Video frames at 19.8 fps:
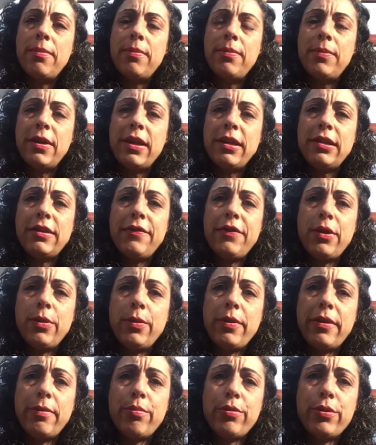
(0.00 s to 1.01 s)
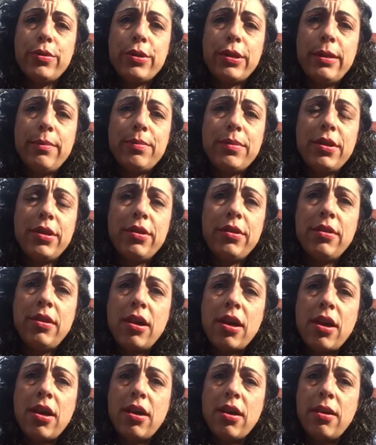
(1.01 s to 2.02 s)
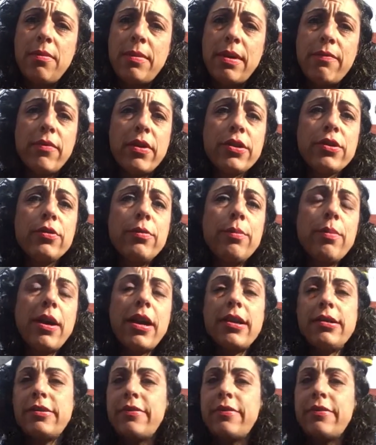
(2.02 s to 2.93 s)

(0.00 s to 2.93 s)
the interview with Bruce Lipton and Russell Brand,